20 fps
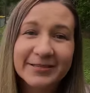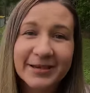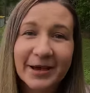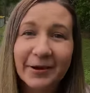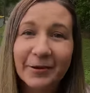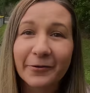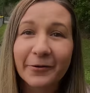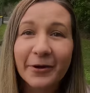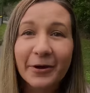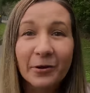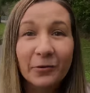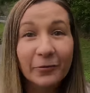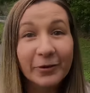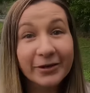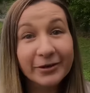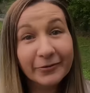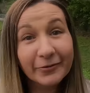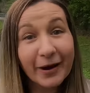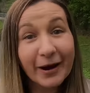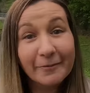So we
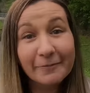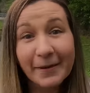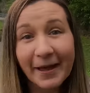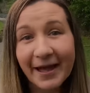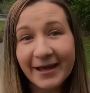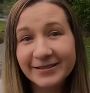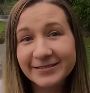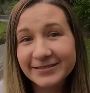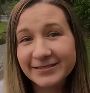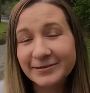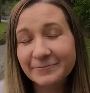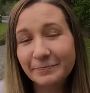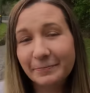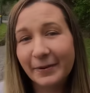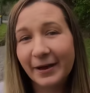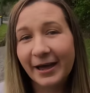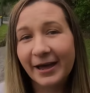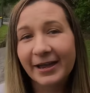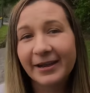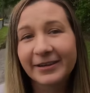do our best,
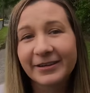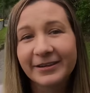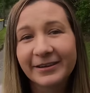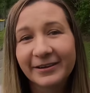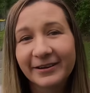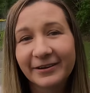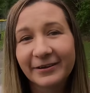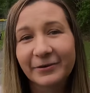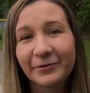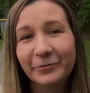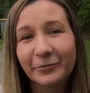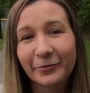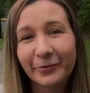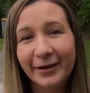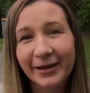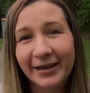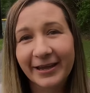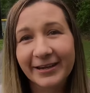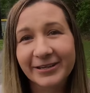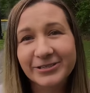but
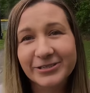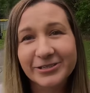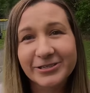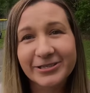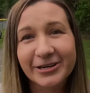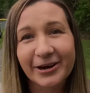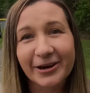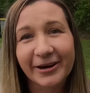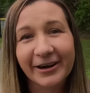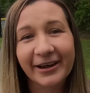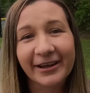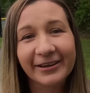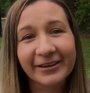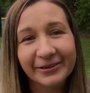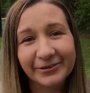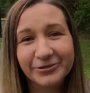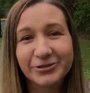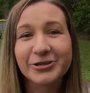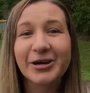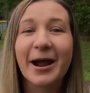we just are a
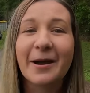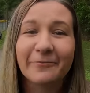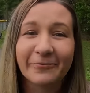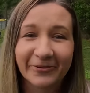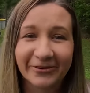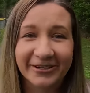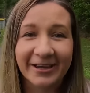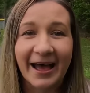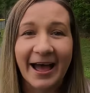little strapped for